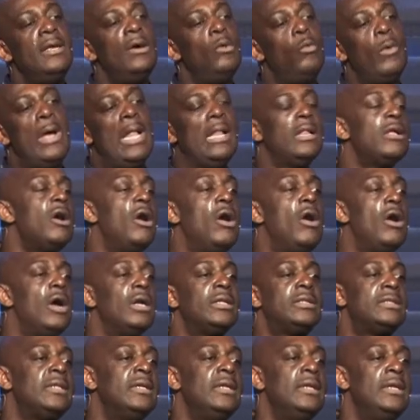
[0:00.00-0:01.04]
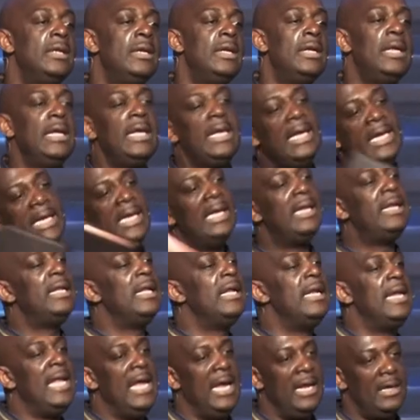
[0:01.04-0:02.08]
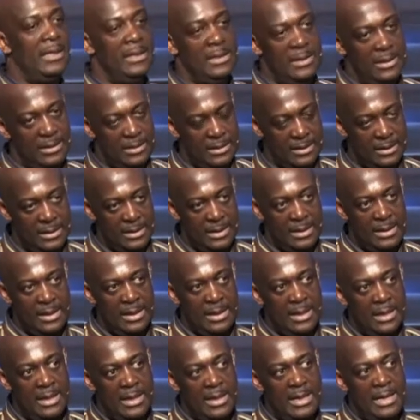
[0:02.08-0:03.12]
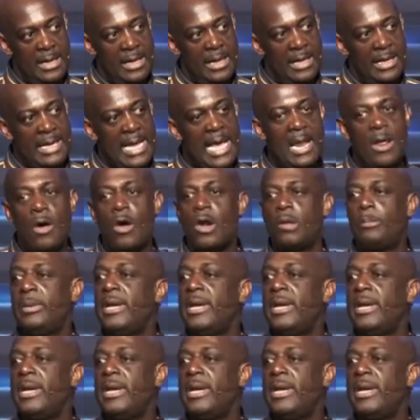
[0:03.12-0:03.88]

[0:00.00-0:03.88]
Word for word: while caught in the net? That ought to be